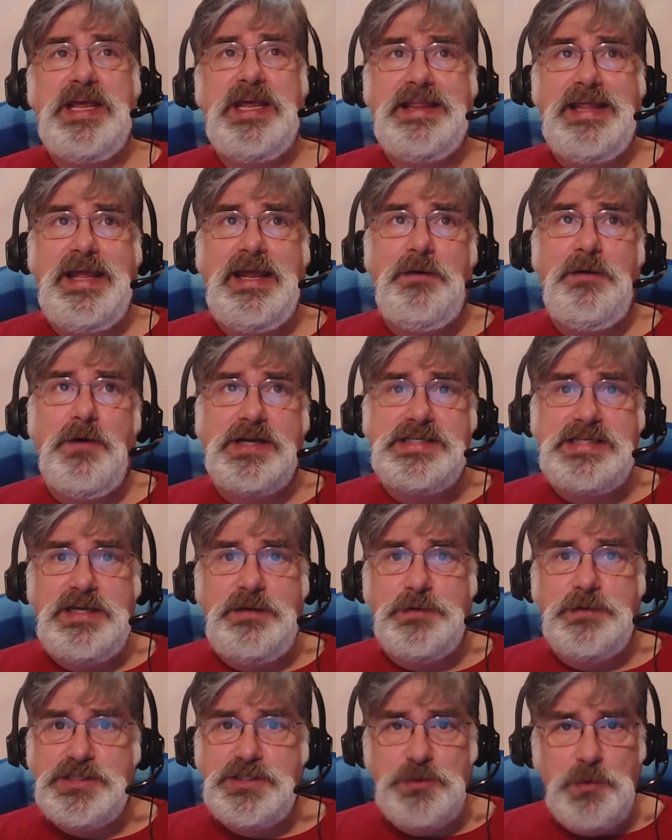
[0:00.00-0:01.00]
big thing was
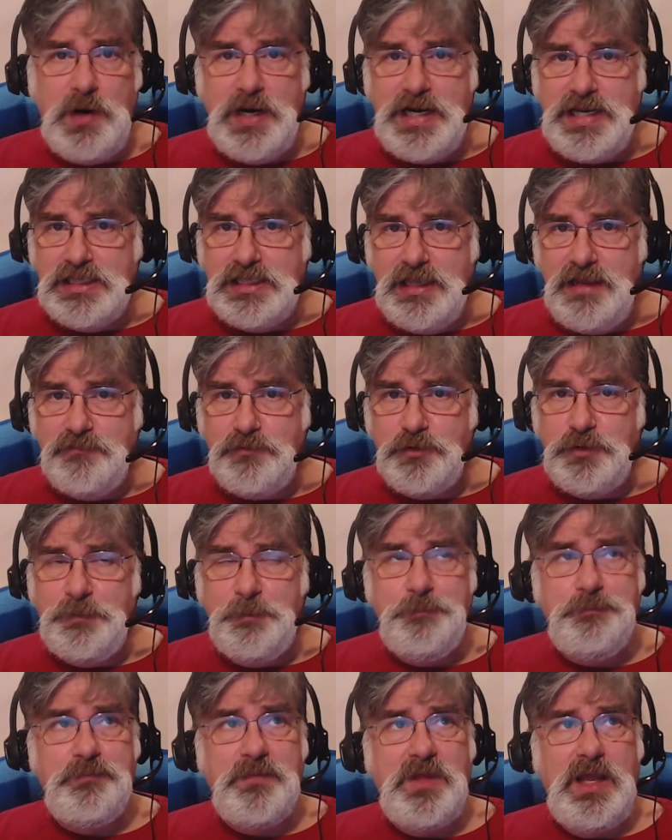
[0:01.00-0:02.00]
he was 20th level,
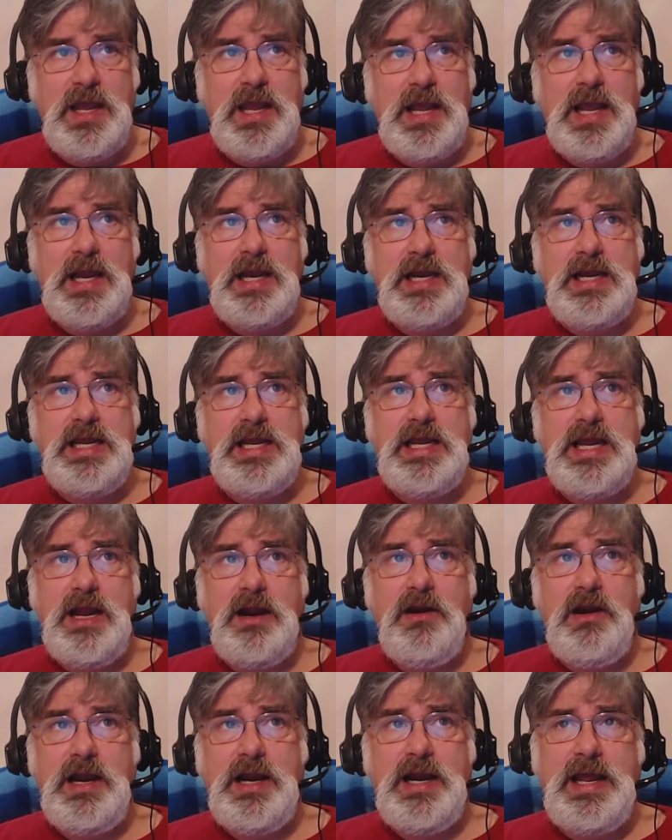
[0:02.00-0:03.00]
and he
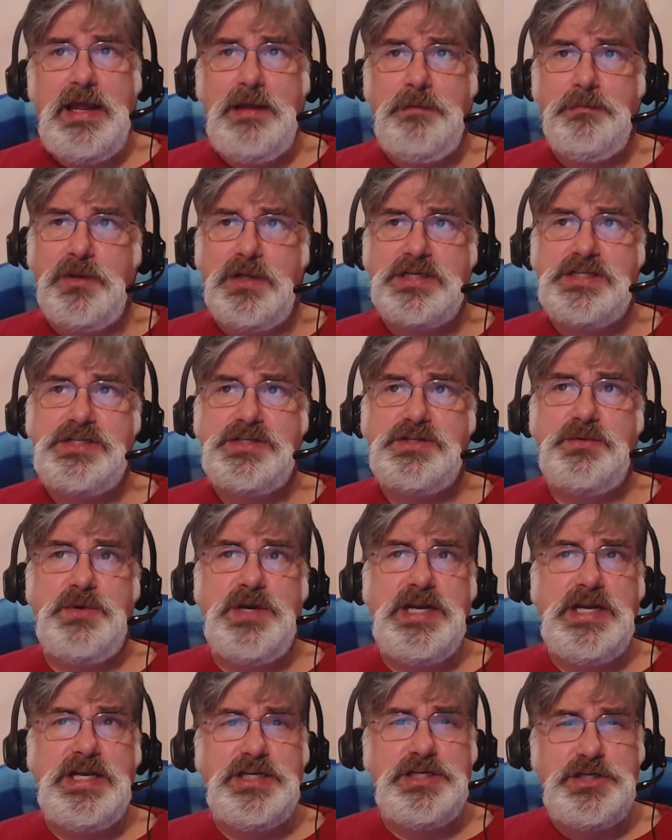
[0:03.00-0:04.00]
carried a
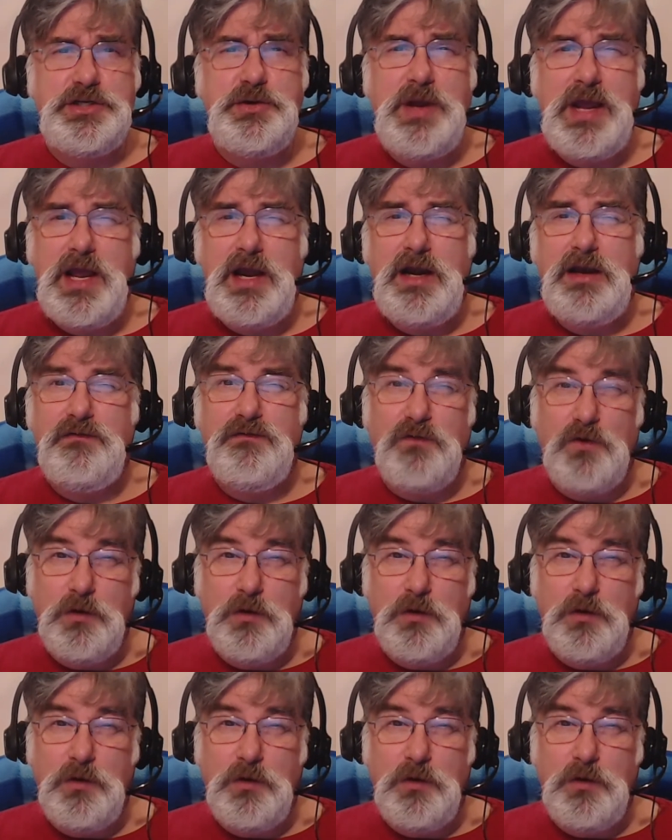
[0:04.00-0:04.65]
+3 two-handed